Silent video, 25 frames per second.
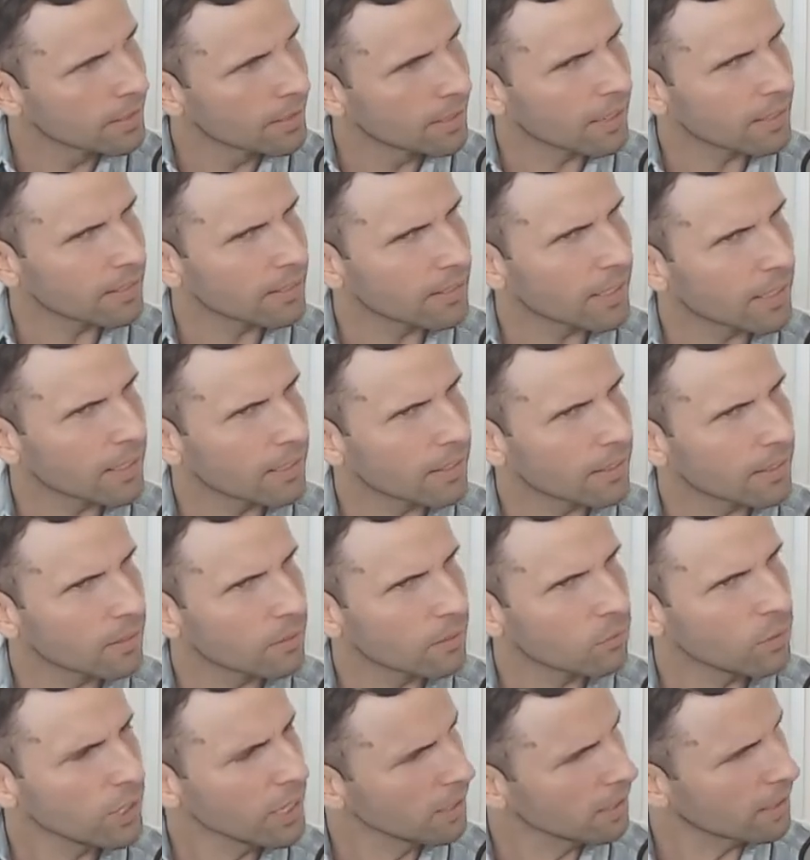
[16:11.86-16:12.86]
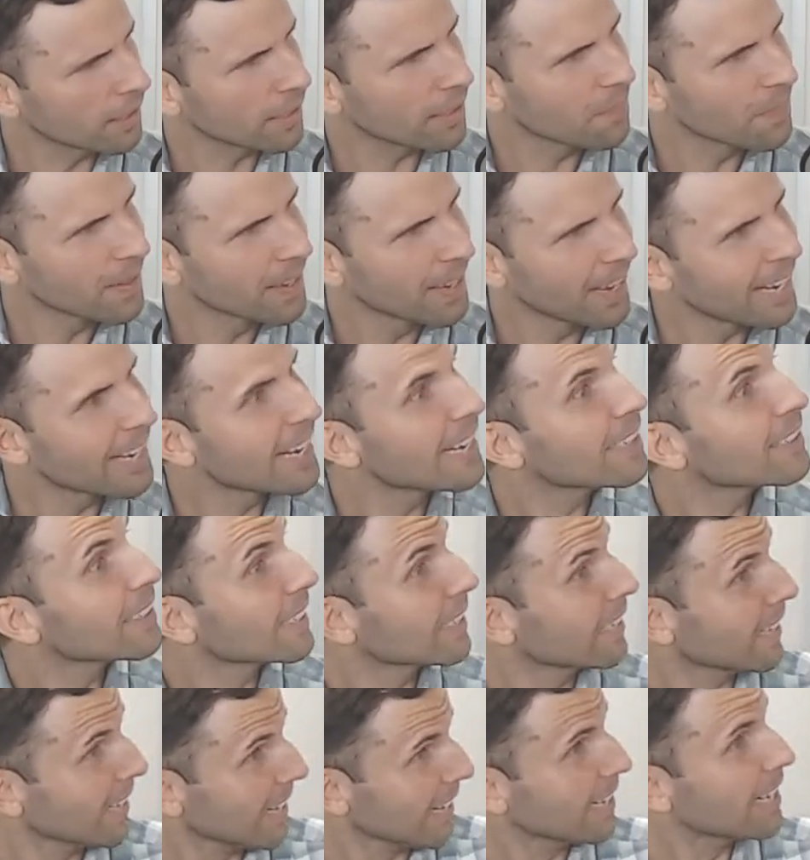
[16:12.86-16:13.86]
I said, really? And as
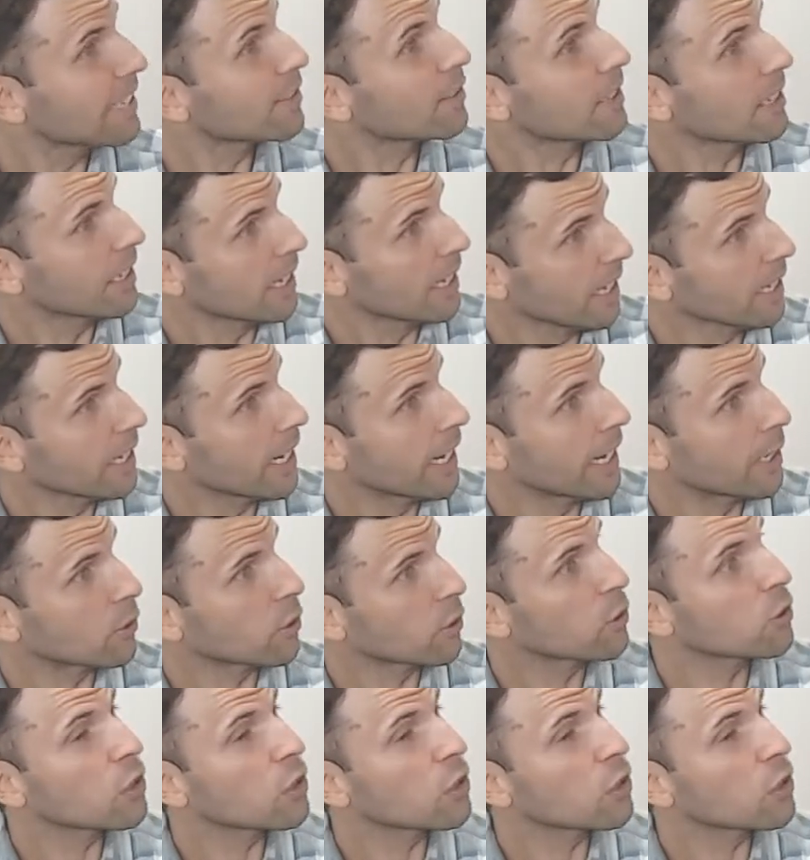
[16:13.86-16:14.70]
a kid, as a teenager,